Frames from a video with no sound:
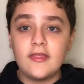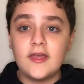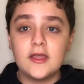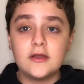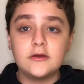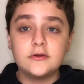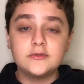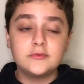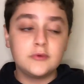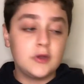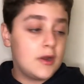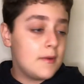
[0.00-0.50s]
They
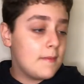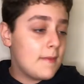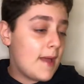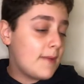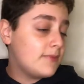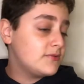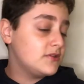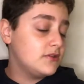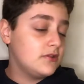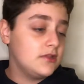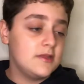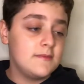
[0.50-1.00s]
all were
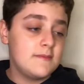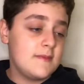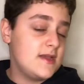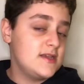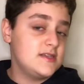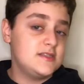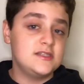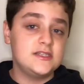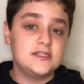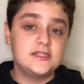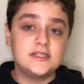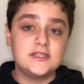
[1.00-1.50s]
absolutely
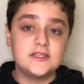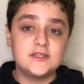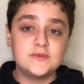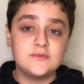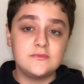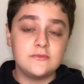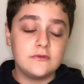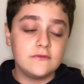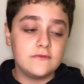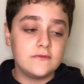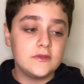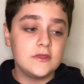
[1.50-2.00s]
amazing in this
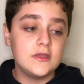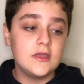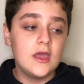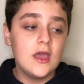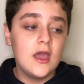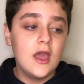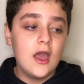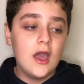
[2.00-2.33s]
movie.